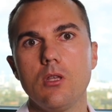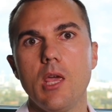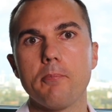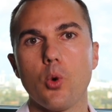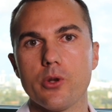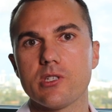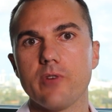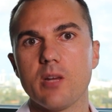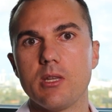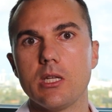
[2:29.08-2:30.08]
importance of
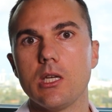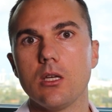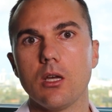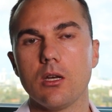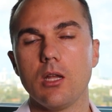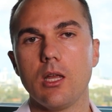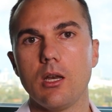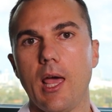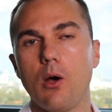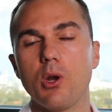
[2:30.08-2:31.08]
vitamin D and,
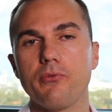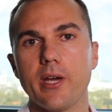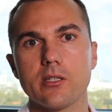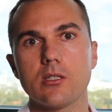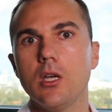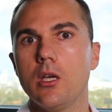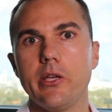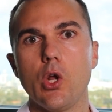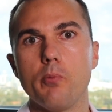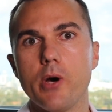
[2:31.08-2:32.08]
and how it affects
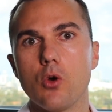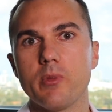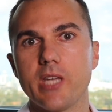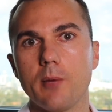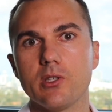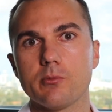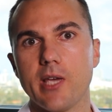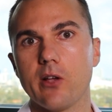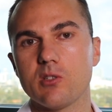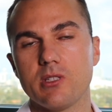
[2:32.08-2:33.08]
you know bone metabolism,
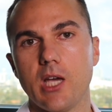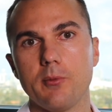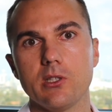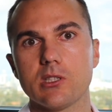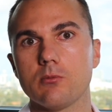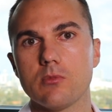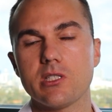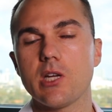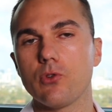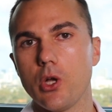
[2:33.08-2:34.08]
calcium metabolism,
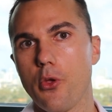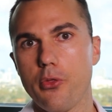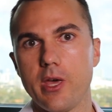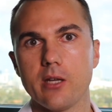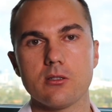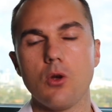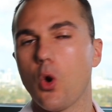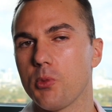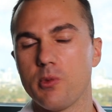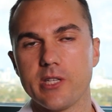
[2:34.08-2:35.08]
several other things,
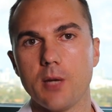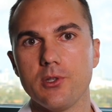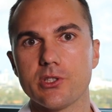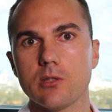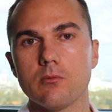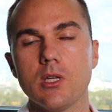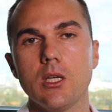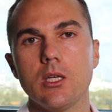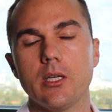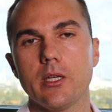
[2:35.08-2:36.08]
hormone metabolism,
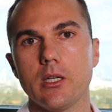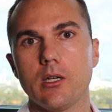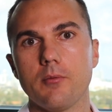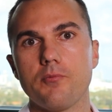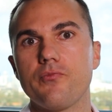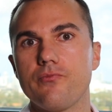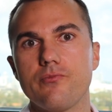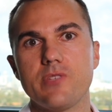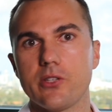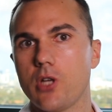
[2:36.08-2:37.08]
uh,
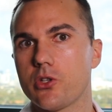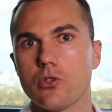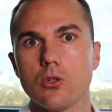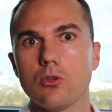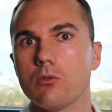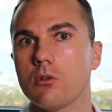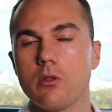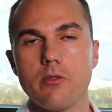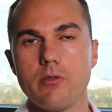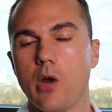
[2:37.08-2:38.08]
testosterone,
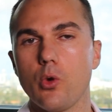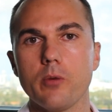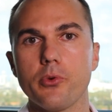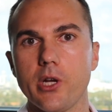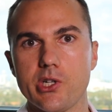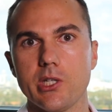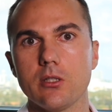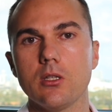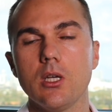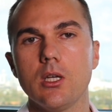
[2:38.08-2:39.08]
thyroid
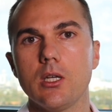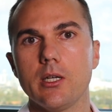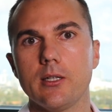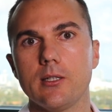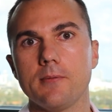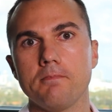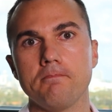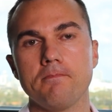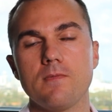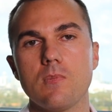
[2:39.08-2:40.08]
production,
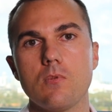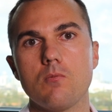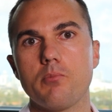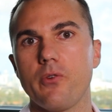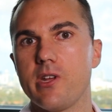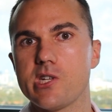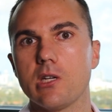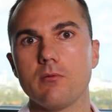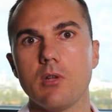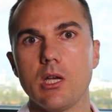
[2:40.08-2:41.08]
um,
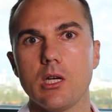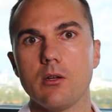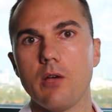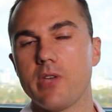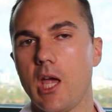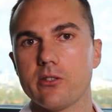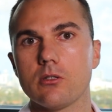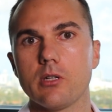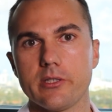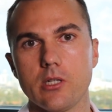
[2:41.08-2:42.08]
prevention uh, of
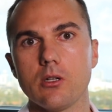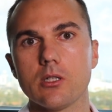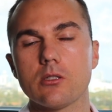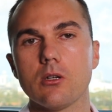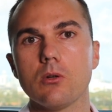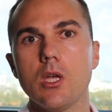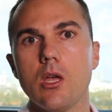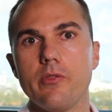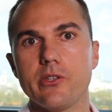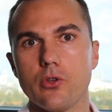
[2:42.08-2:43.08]
cancer, etc. So
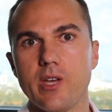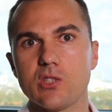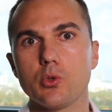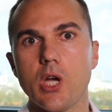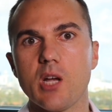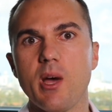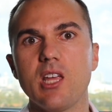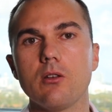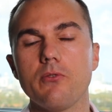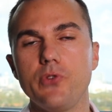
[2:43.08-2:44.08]
these are things we'll talk
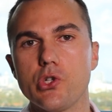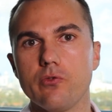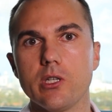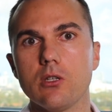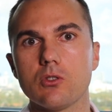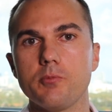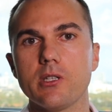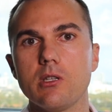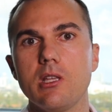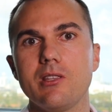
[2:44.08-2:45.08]
about in future videos,
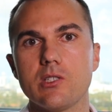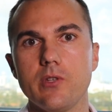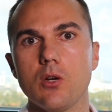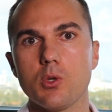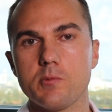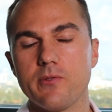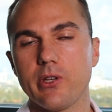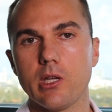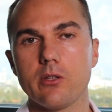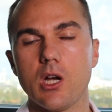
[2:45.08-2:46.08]
but in this video we're
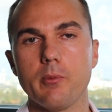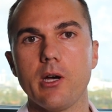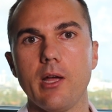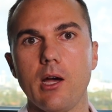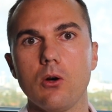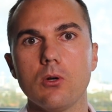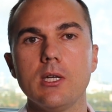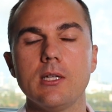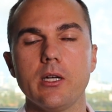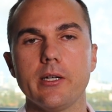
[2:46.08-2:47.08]
specifically going to talk about how
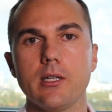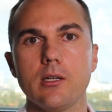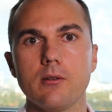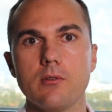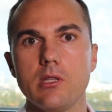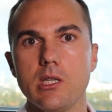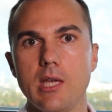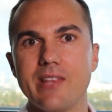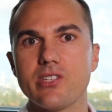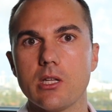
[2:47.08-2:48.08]
uh, the
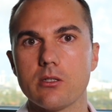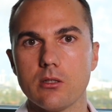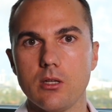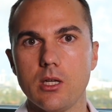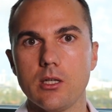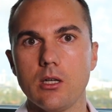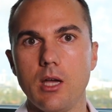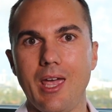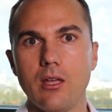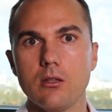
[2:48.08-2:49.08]
incidence
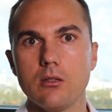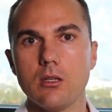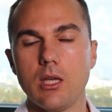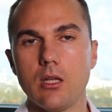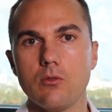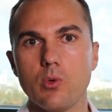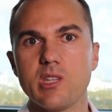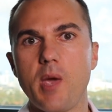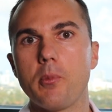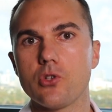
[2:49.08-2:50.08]
uh, and, and what
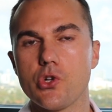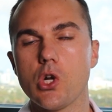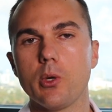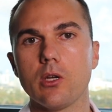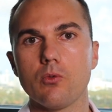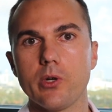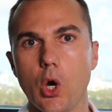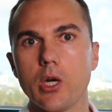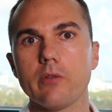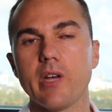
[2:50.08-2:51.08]
the papers are showing
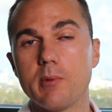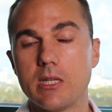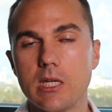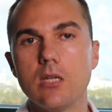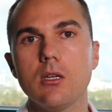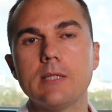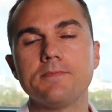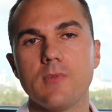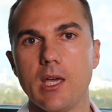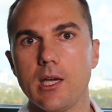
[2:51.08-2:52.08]
regarding vitamin D
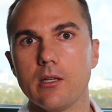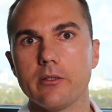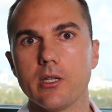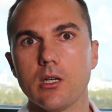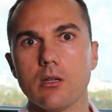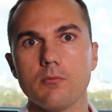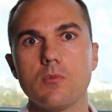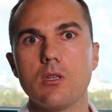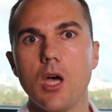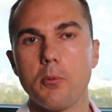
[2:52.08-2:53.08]
and uh,
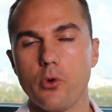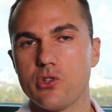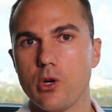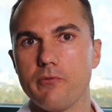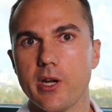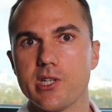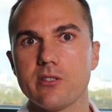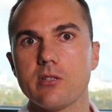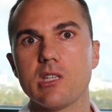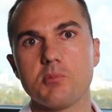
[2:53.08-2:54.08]
upper respiratory
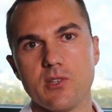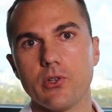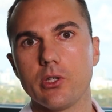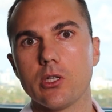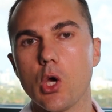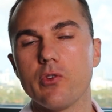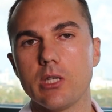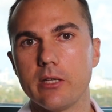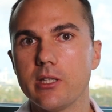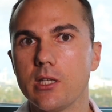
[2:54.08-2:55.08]
infections and specifically
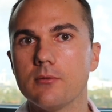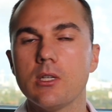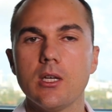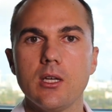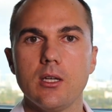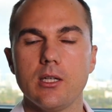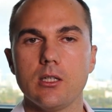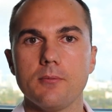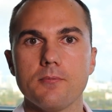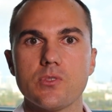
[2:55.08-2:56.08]
COVID-19.
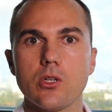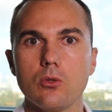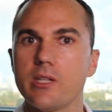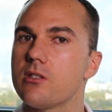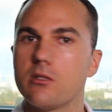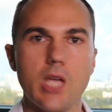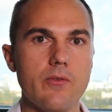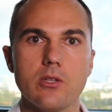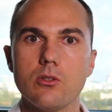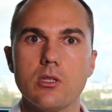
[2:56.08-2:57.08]
Um, so let's just
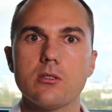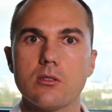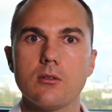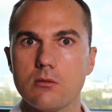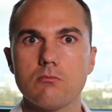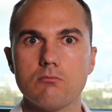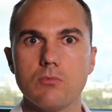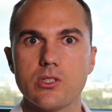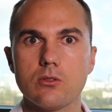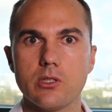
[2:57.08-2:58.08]
dive into this.
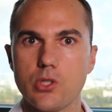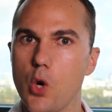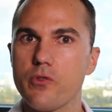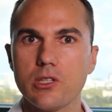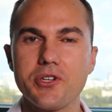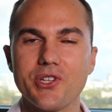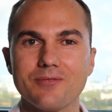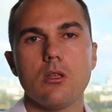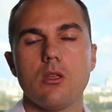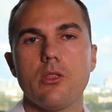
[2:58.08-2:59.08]
Let's, let's go over the
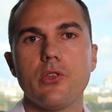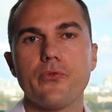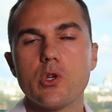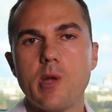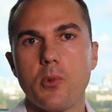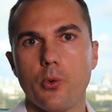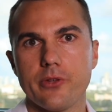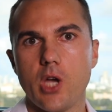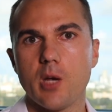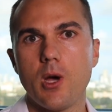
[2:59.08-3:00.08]
literature. The first paper we're
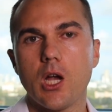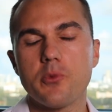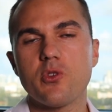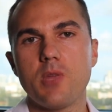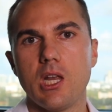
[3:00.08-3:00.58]
going to talk about comes from the